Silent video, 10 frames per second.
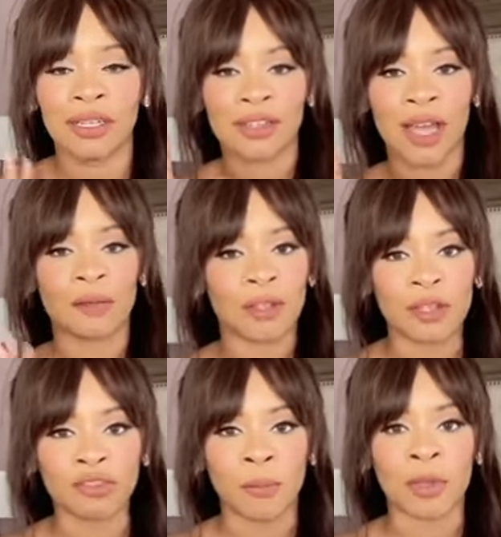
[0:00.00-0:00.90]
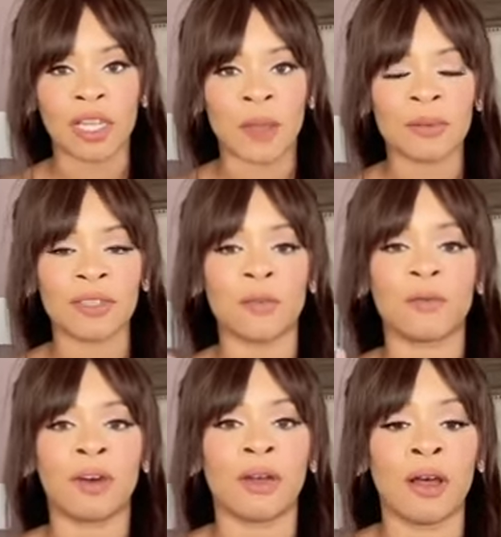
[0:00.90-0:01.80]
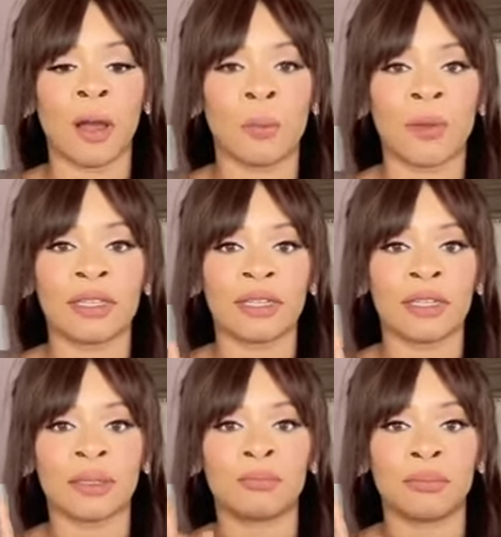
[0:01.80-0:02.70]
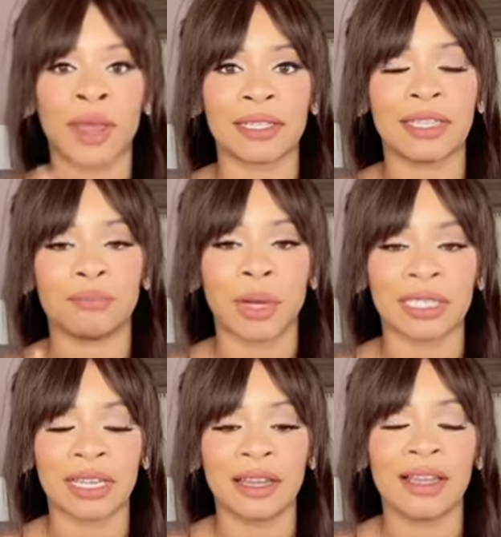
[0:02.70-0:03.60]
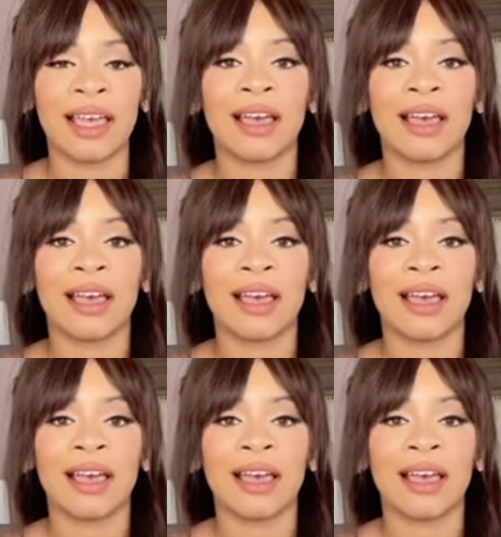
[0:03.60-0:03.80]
So after you scrub your lips, you follow up with the brightening butter